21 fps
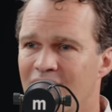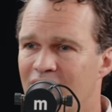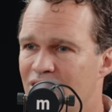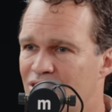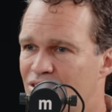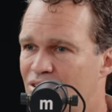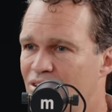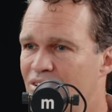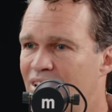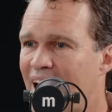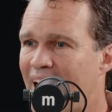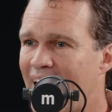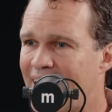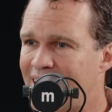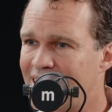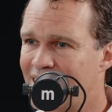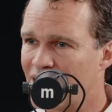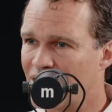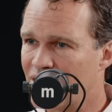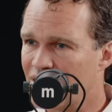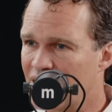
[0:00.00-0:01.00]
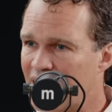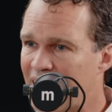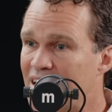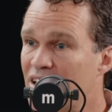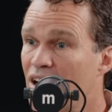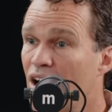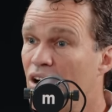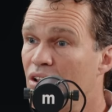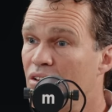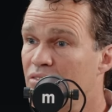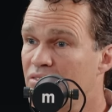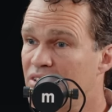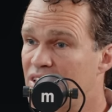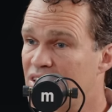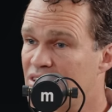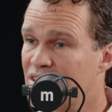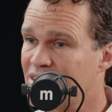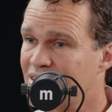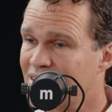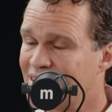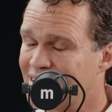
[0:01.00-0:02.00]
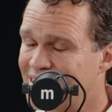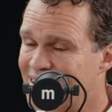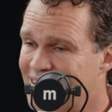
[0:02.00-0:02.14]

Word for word: this or that, you know, letting all of these